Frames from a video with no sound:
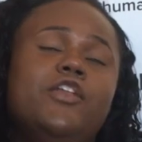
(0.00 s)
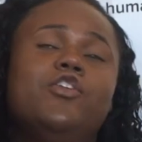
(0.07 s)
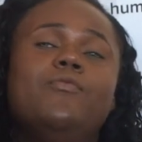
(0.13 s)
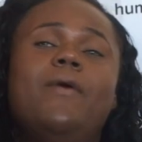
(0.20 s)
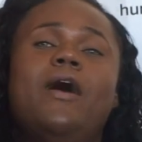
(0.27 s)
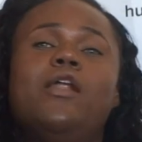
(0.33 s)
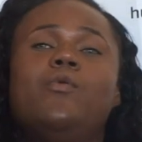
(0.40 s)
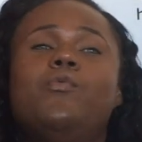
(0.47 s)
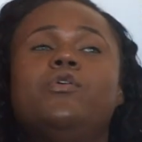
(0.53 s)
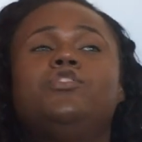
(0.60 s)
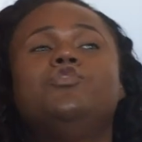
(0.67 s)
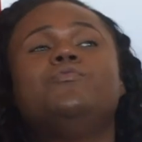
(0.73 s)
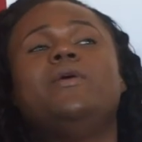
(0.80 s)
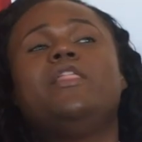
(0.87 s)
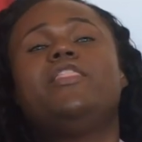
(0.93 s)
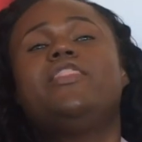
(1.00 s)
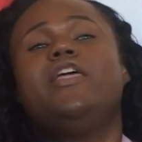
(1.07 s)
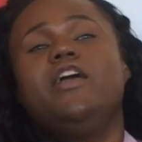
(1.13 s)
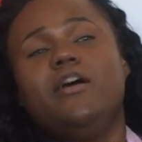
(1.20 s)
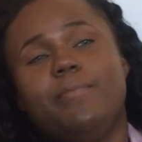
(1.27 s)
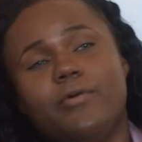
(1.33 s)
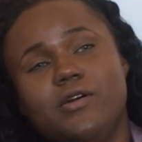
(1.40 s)
no matter what you may
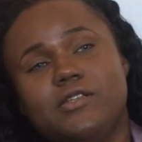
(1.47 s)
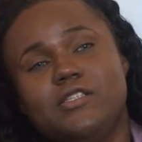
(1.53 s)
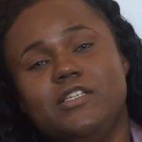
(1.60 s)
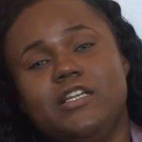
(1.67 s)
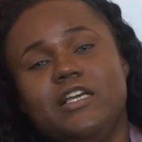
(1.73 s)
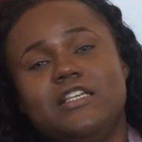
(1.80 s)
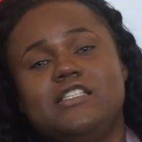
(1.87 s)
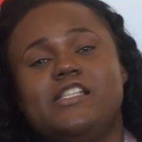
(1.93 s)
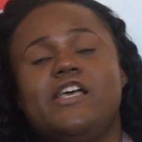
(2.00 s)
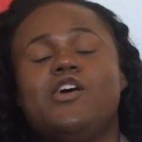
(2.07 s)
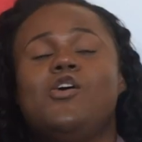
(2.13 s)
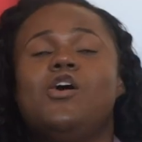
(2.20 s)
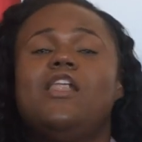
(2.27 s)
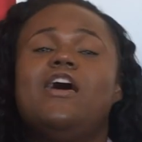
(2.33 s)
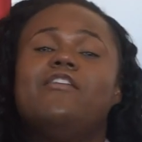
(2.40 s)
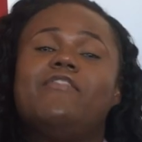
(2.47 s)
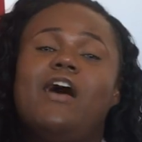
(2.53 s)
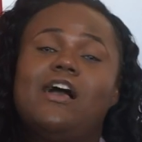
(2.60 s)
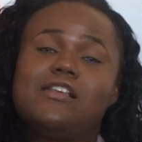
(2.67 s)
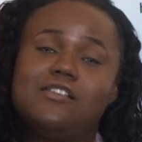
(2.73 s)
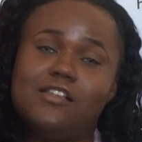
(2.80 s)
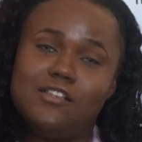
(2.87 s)
think a person is, they all have
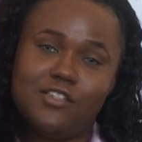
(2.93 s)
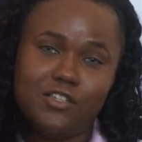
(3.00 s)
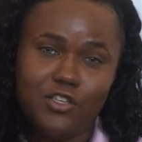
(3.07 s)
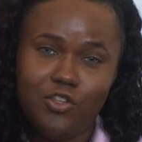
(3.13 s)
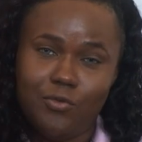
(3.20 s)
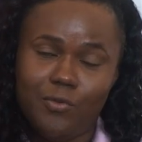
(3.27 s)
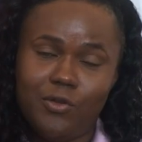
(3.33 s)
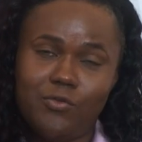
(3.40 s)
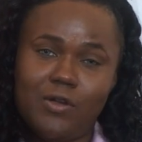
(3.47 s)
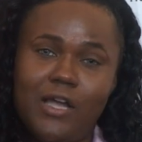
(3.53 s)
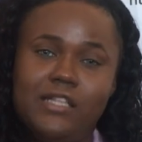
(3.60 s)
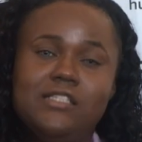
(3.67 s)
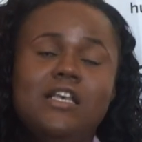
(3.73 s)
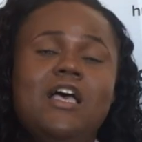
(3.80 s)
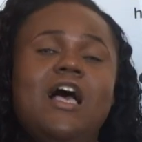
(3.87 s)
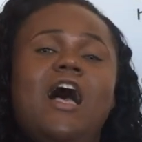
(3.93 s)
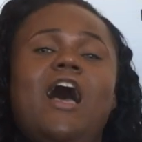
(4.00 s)
access to human rights.